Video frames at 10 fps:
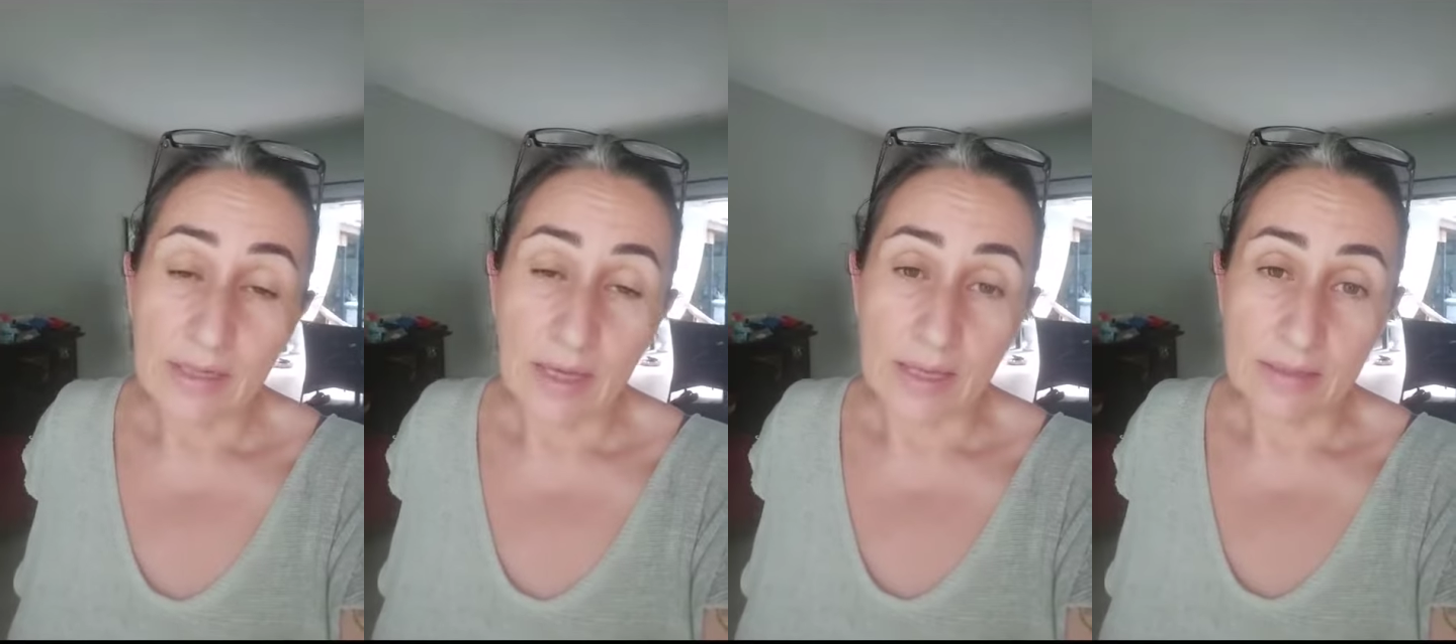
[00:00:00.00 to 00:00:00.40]

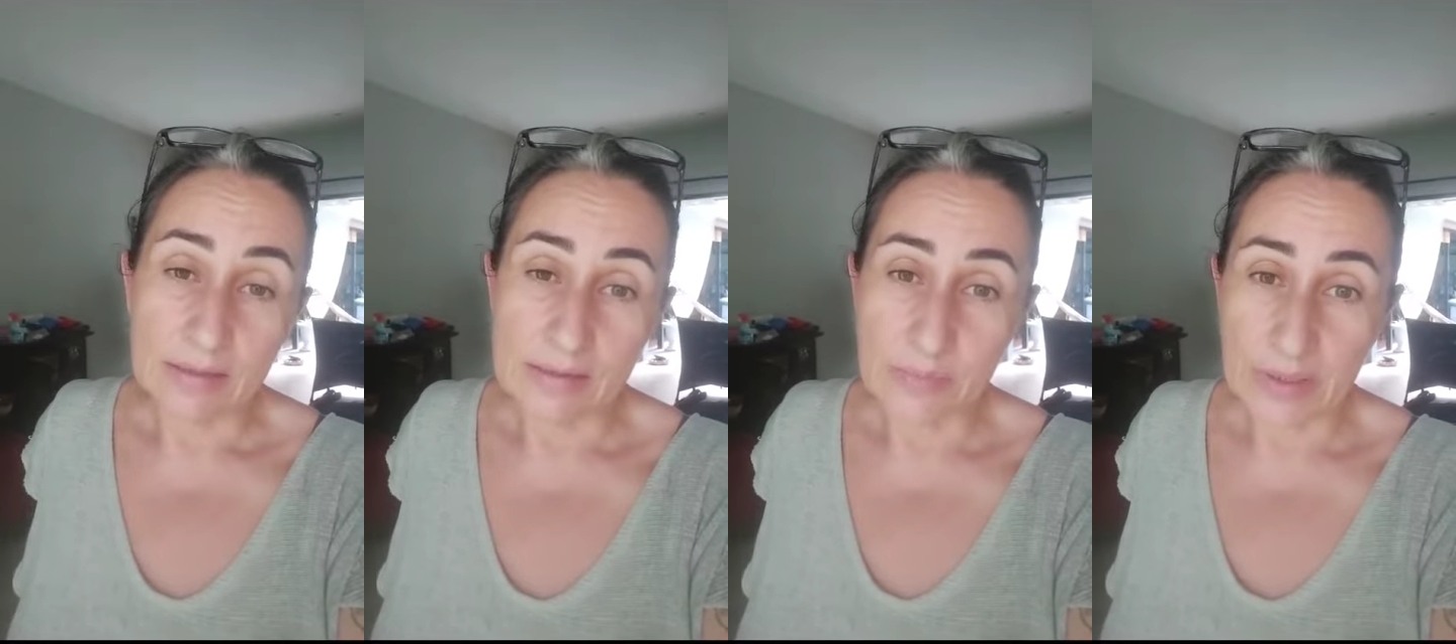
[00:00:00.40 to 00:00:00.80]
And
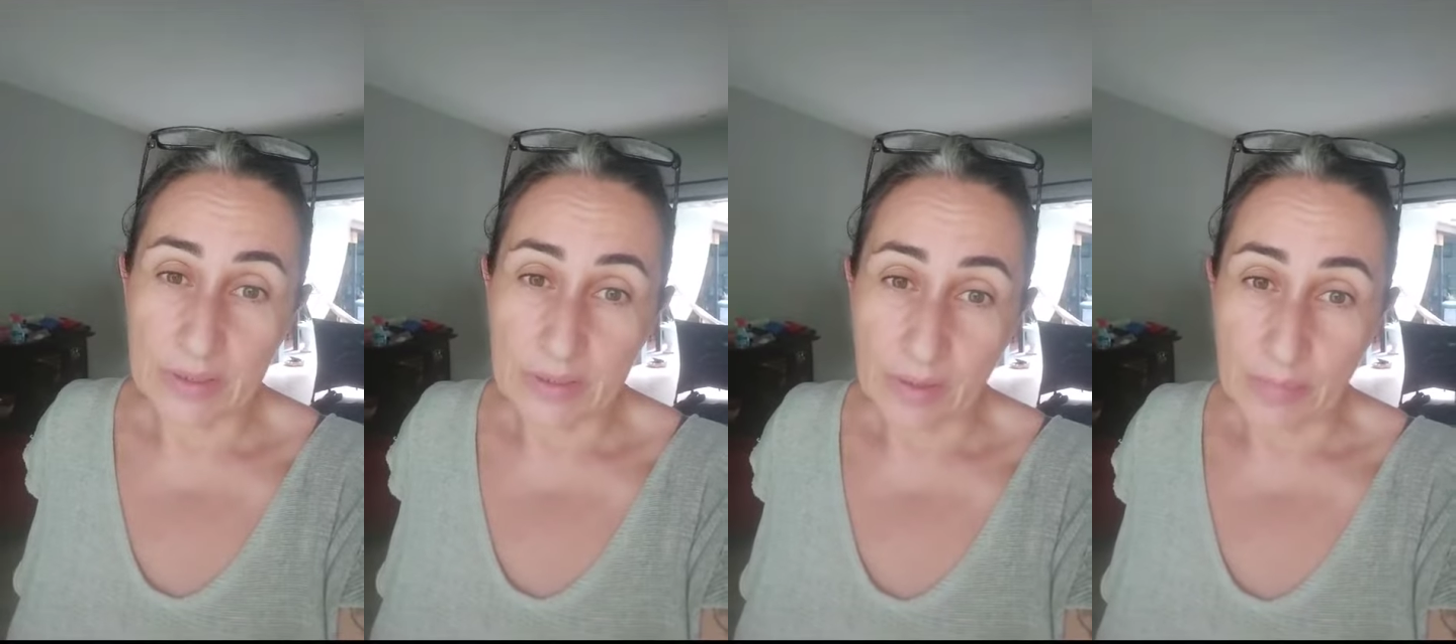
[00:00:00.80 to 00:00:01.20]
it's
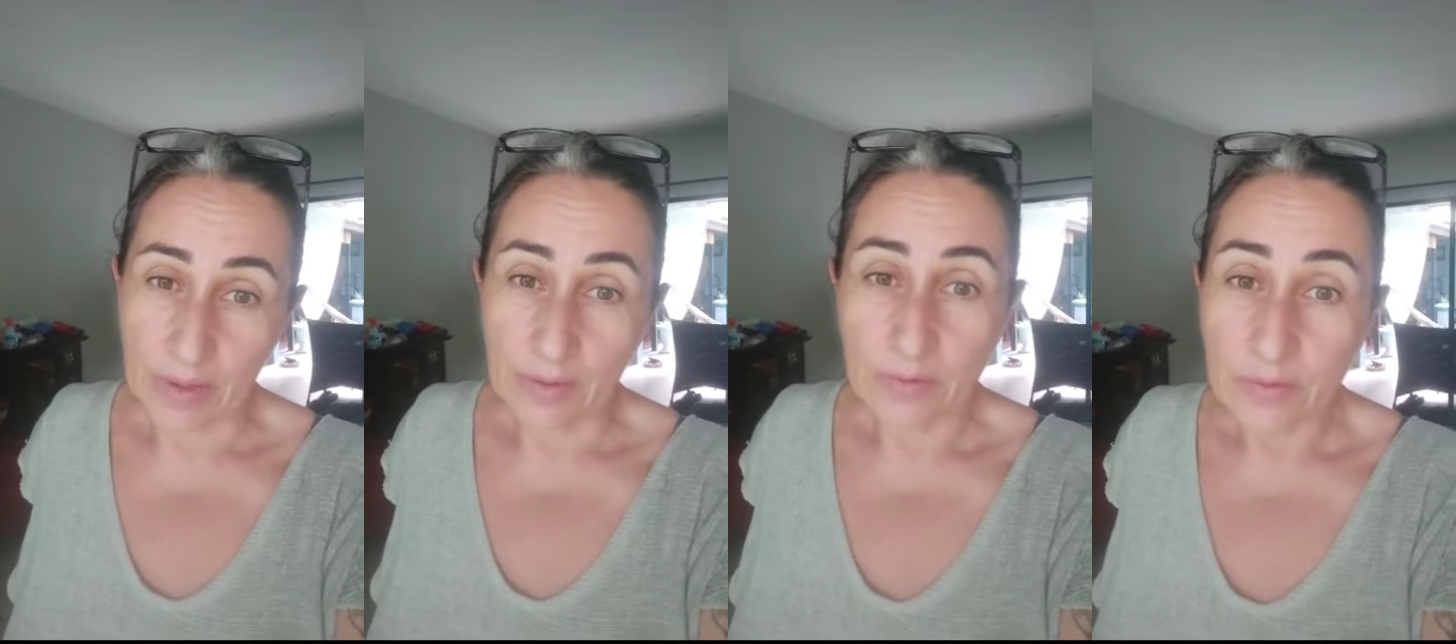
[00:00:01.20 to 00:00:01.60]
been
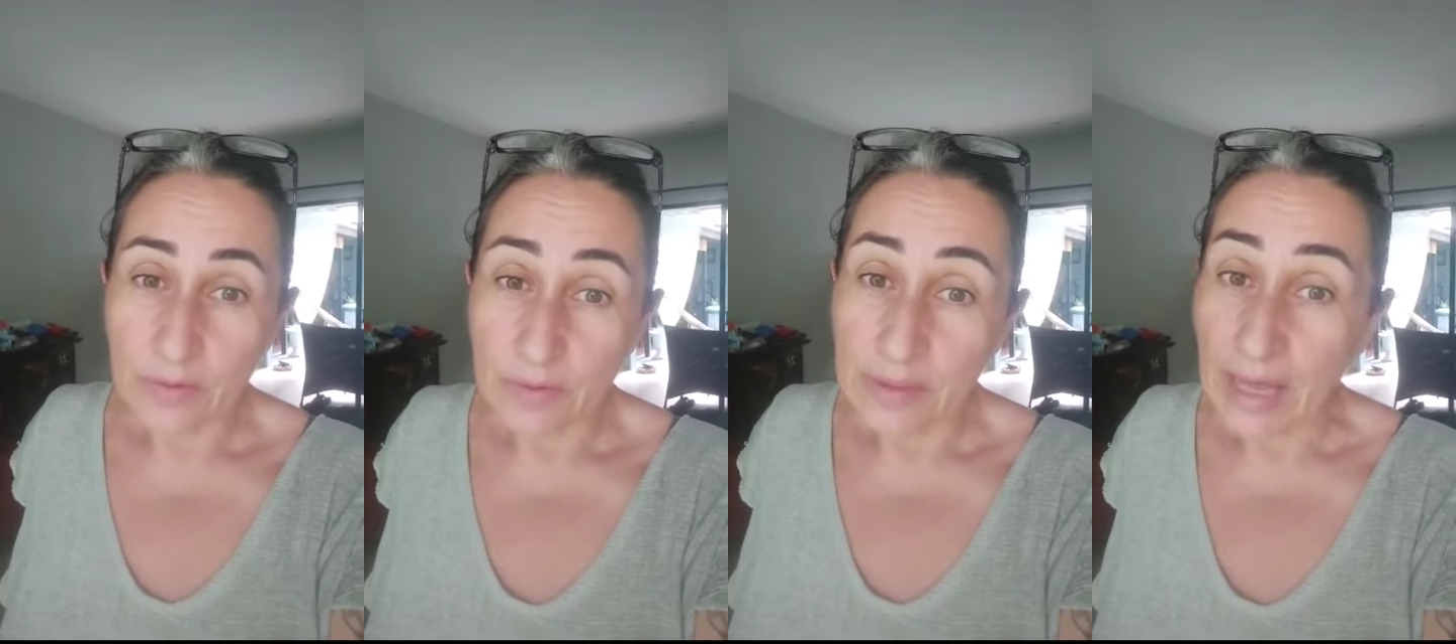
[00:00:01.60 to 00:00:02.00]
about
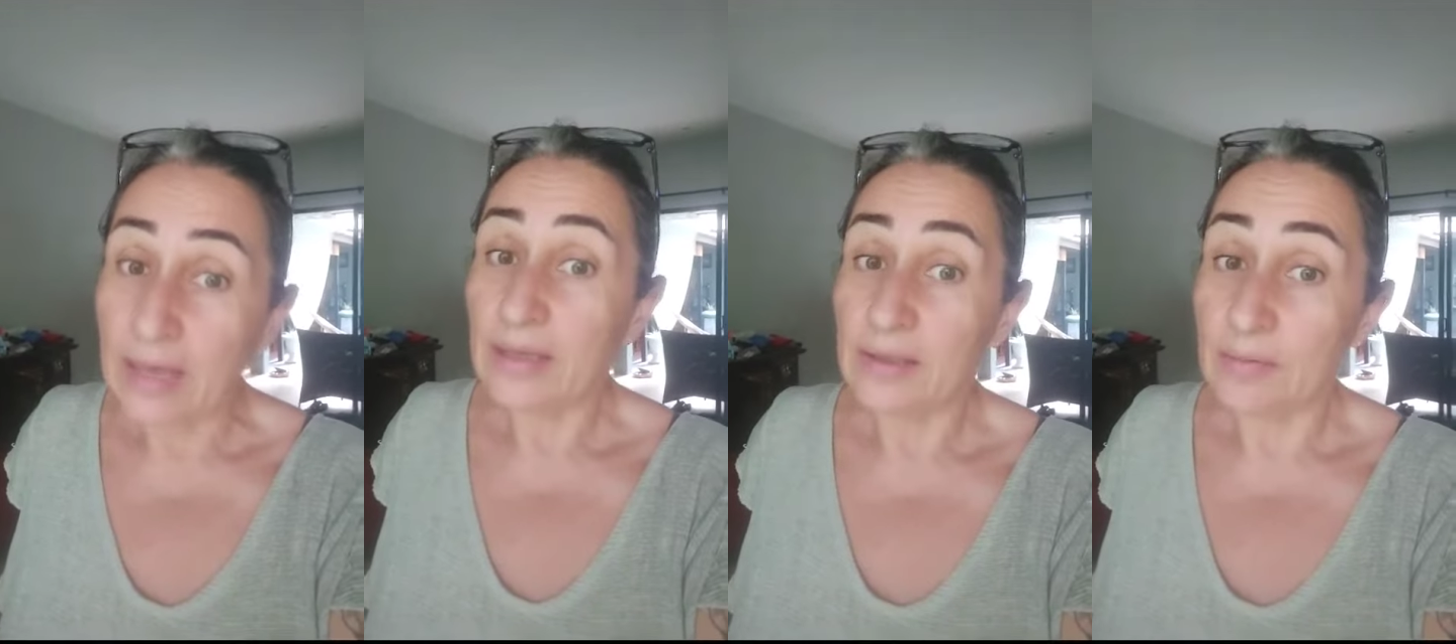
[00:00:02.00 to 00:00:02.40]

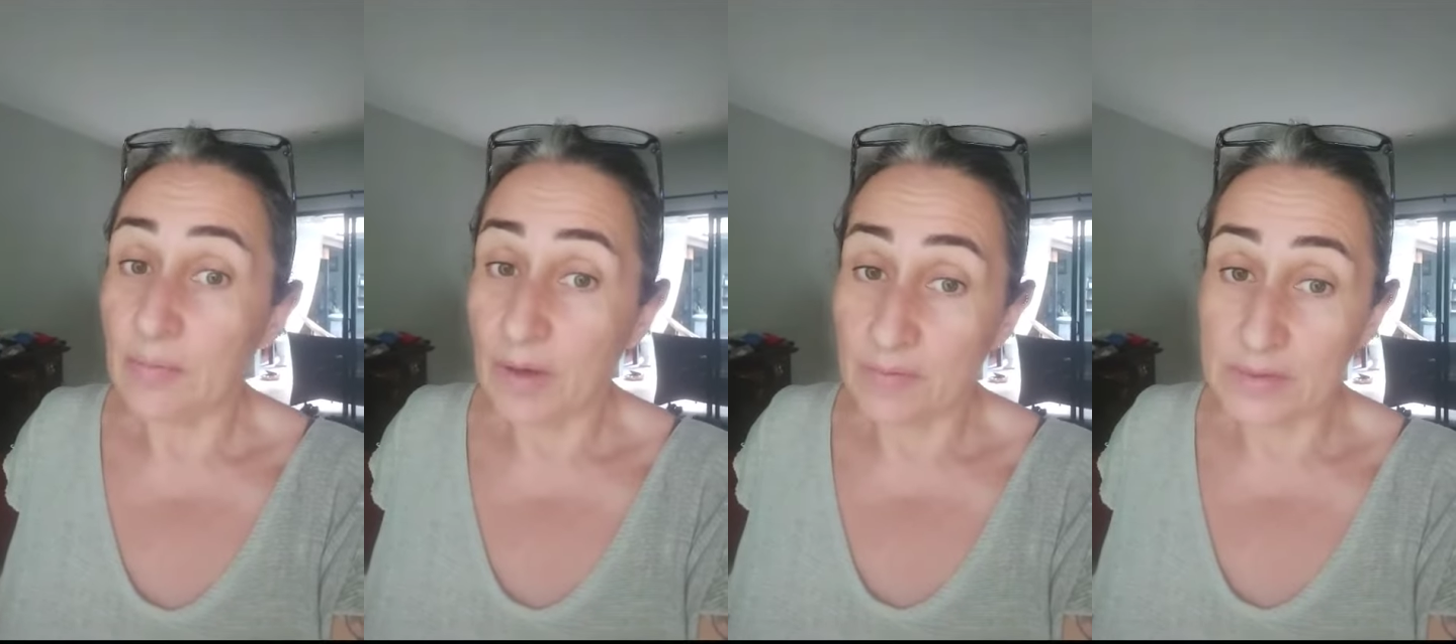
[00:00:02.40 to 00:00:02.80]
nine
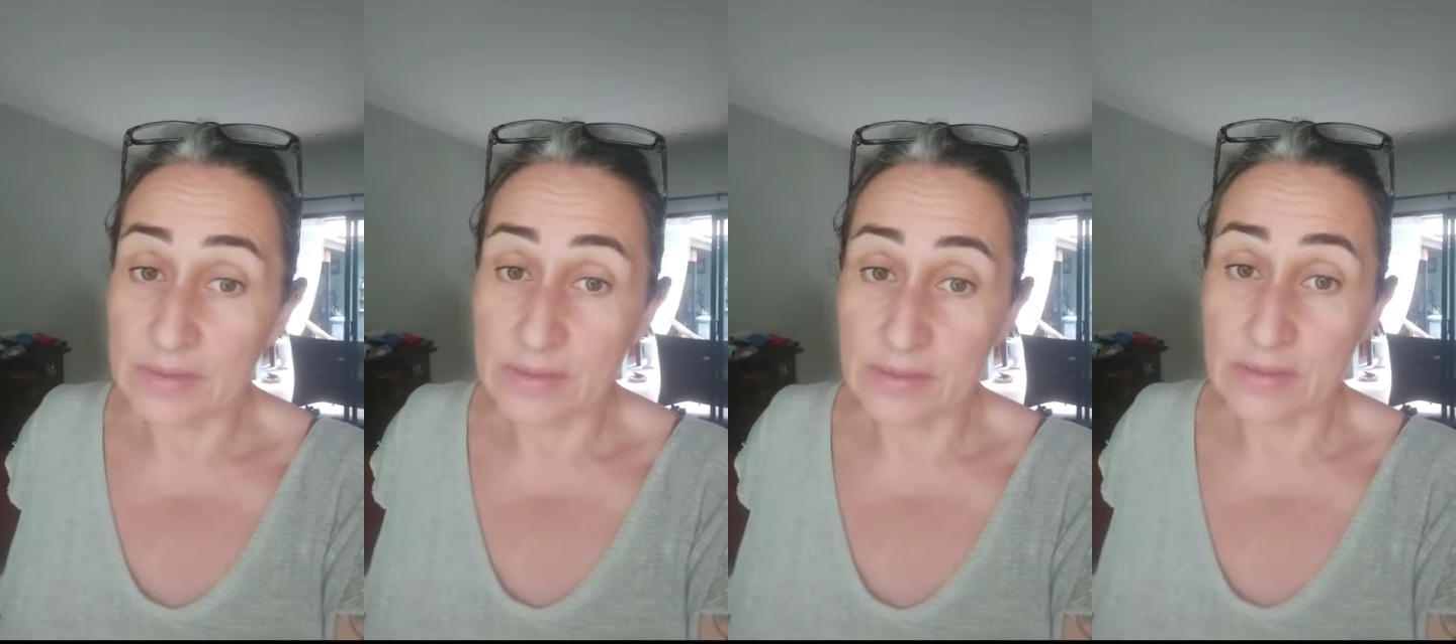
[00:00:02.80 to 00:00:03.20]

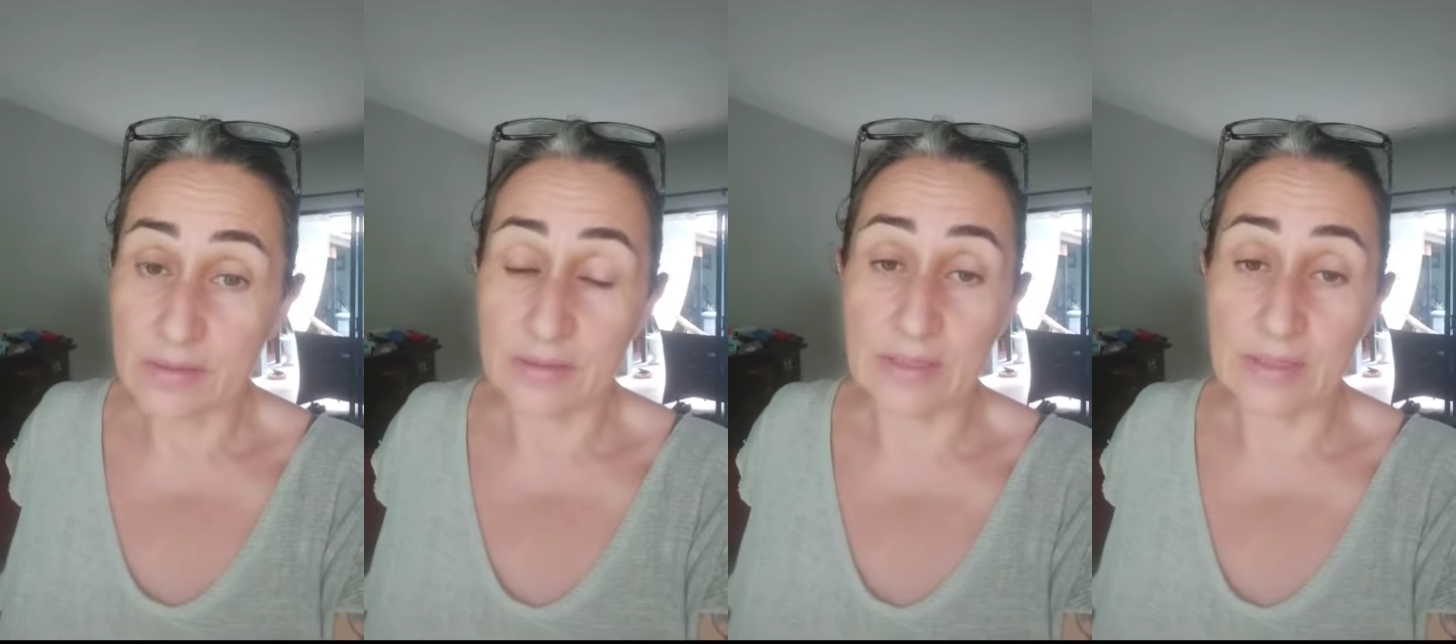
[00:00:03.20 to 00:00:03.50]
months